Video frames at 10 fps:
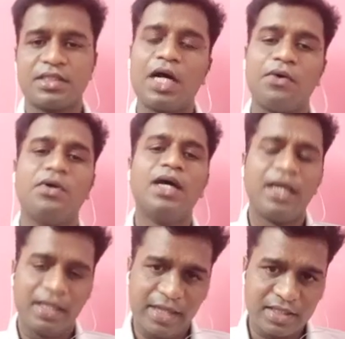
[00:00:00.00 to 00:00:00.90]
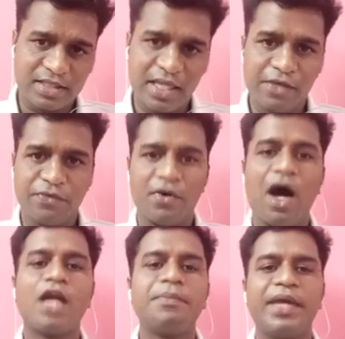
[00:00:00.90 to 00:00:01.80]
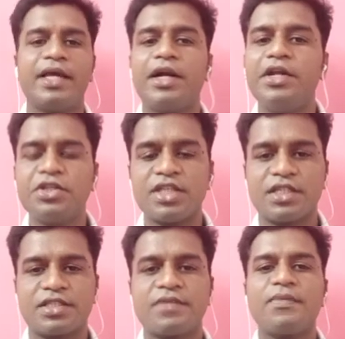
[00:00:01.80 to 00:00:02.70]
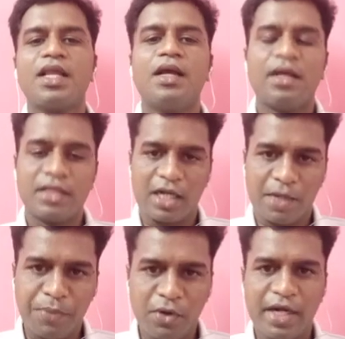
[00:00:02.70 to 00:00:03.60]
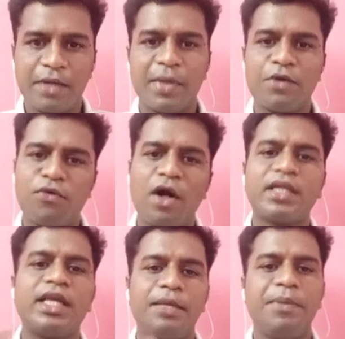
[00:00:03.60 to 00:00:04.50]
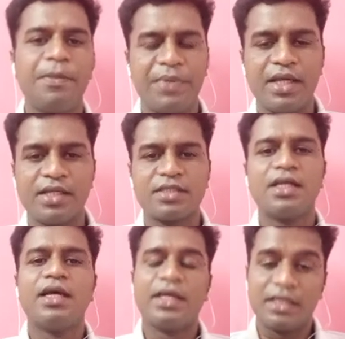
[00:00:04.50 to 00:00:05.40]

Now, let's say if RBI reduces the repo rate by 40 BPS,